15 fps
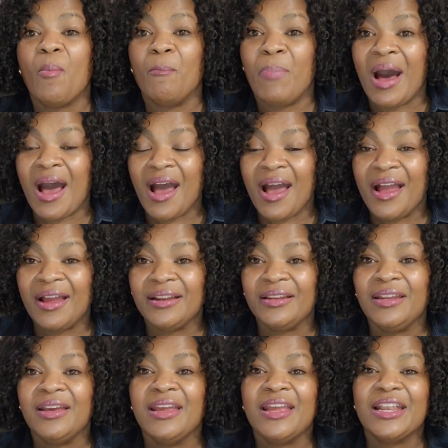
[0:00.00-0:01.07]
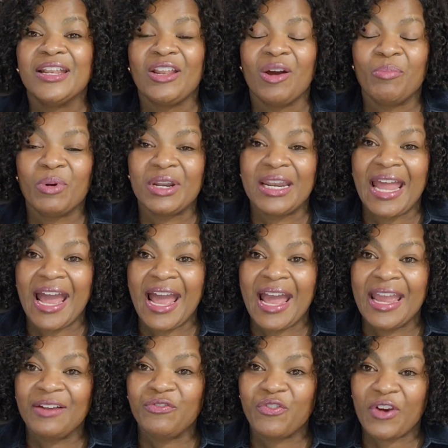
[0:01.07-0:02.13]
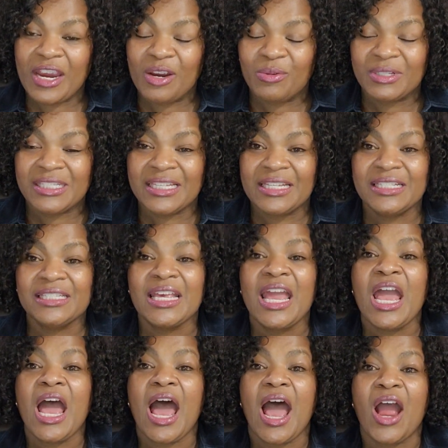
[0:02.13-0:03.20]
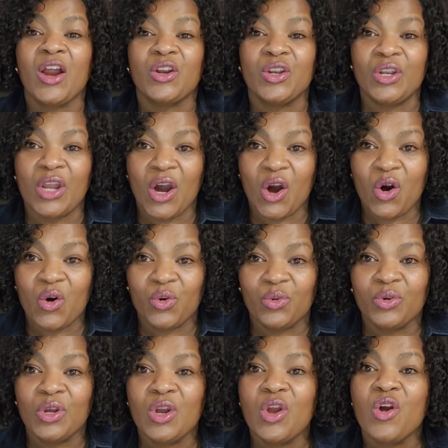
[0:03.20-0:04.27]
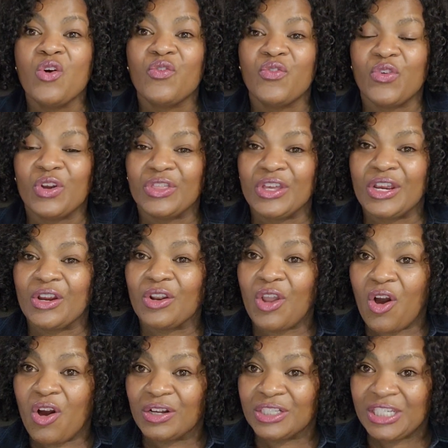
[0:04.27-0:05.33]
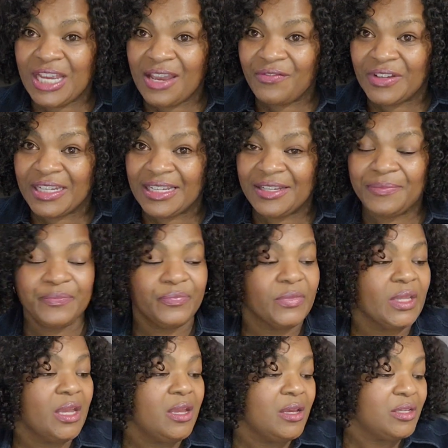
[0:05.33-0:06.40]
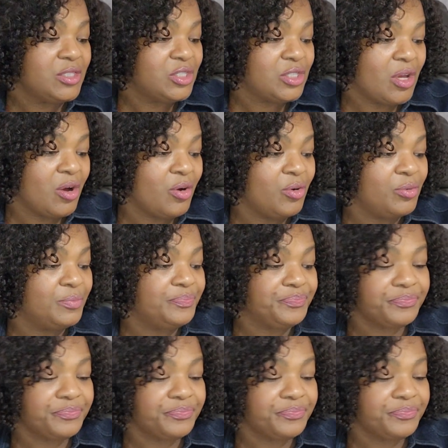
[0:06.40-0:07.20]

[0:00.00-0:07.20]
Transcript: bond number nine fragrances are known for their longevity. So